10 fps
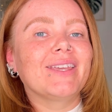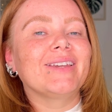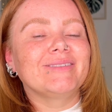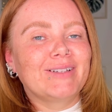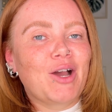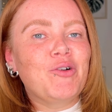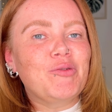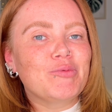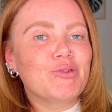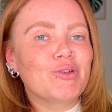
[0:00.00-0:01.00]
it, I
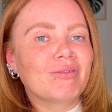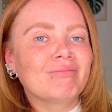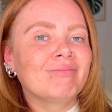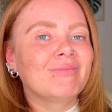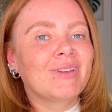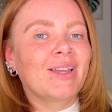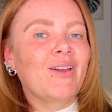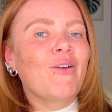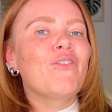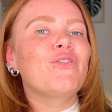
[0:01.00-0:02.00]
hope you
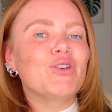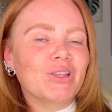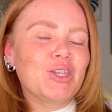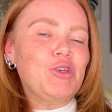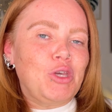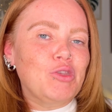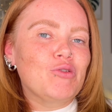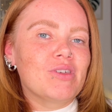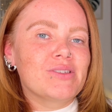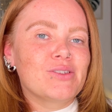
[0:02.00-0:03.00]
feel like you can do
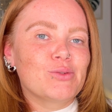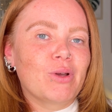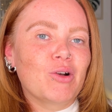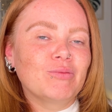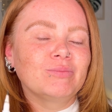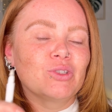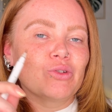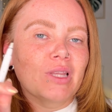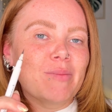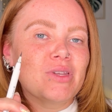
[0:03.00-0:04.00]
this as well. So
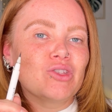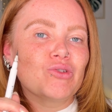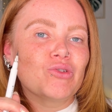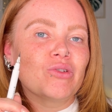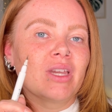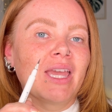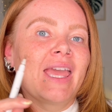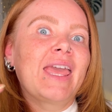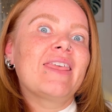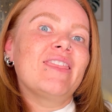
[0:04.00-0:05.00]
let me do
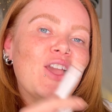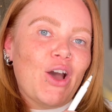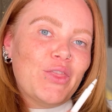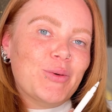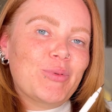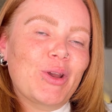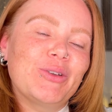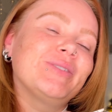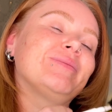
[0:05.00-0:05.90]
the other brow.